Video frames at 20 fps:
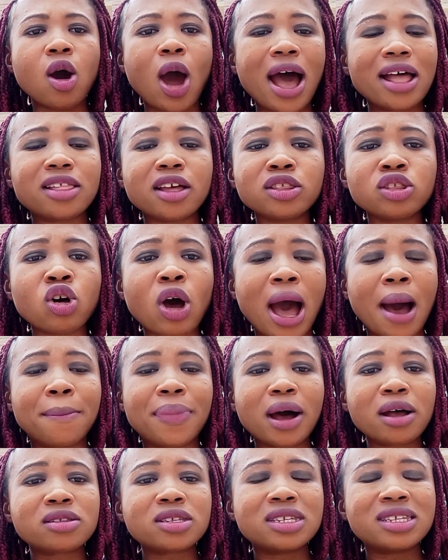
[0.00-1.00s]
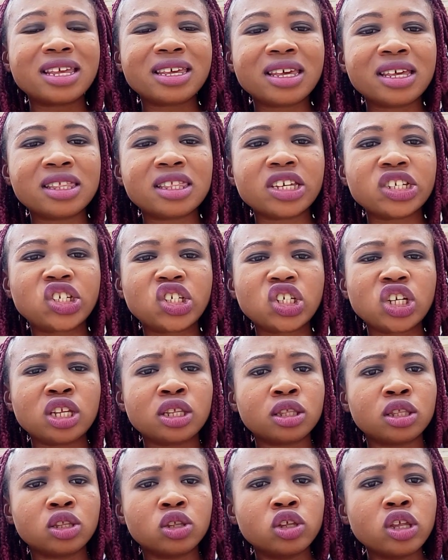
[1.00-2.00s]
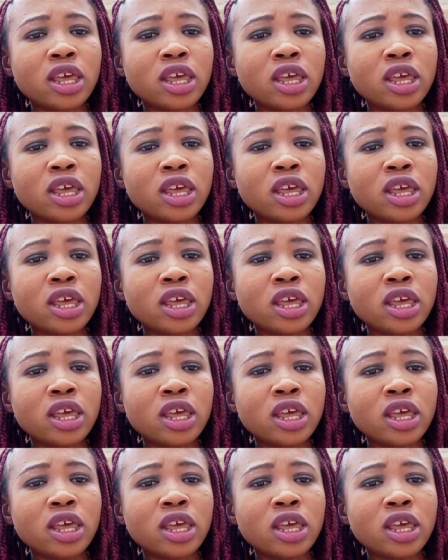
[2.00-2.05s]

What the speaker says: I don't know about the indigent